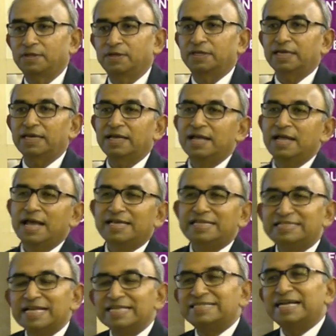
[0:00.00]
Okay? And he
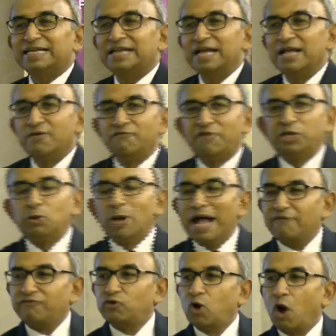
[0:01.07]
says that when you
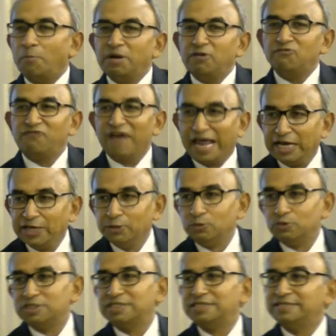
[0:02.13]
have common
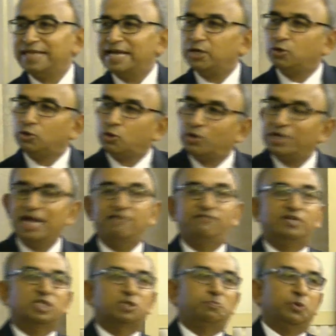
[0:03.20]
values, then you don't have
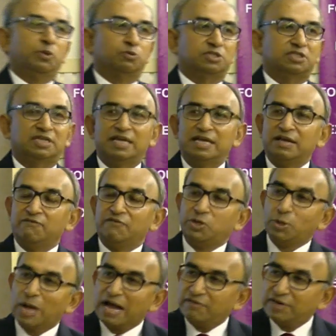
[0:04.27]
disputes. When
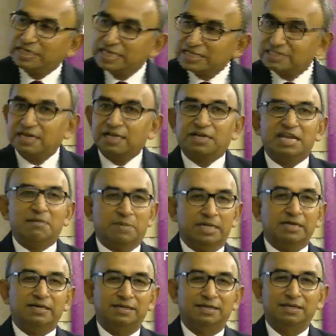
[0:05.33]
you have a
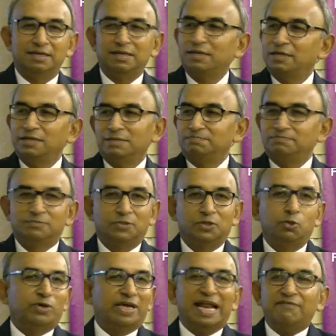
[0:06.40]
disagreement,
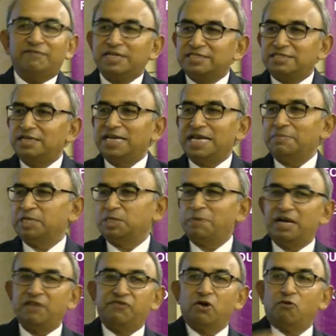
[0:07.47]
you can have disagreements,
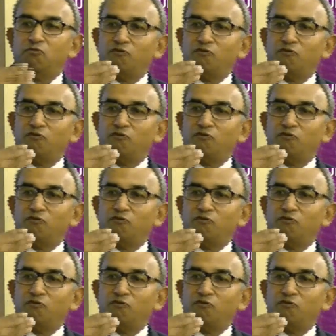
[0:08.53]
but if your